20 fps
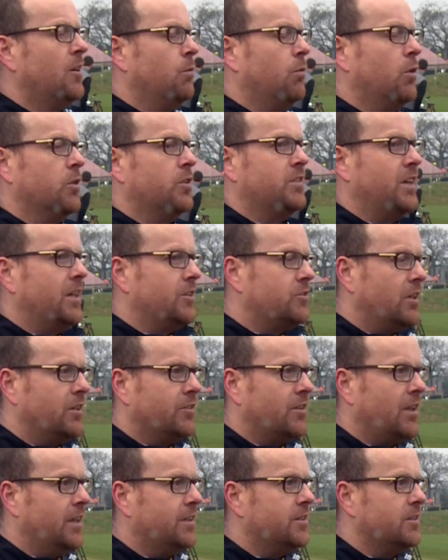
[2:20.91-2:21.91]
What does that
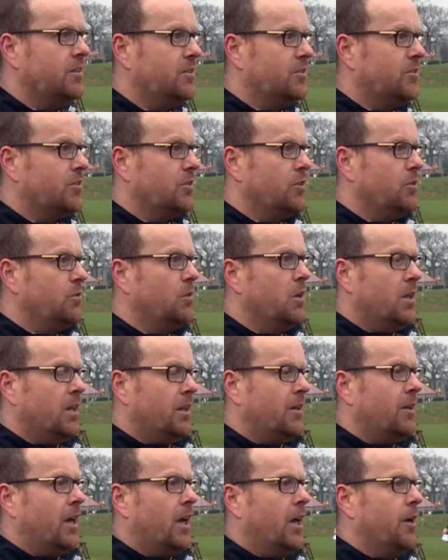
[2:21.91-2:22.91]
translate into?
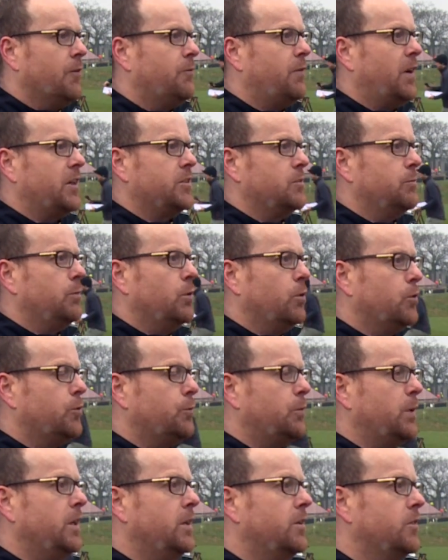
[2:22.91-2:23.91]
Faster ball
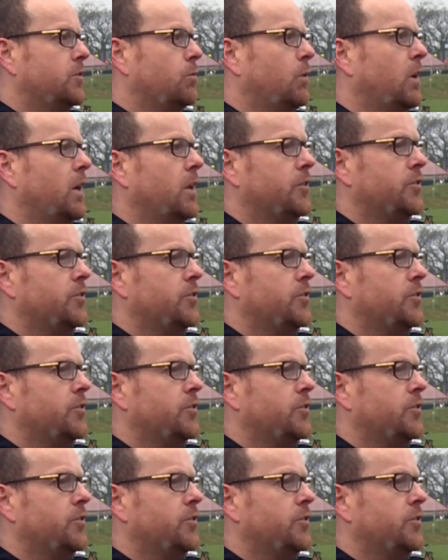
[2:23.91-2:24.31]
speed as well.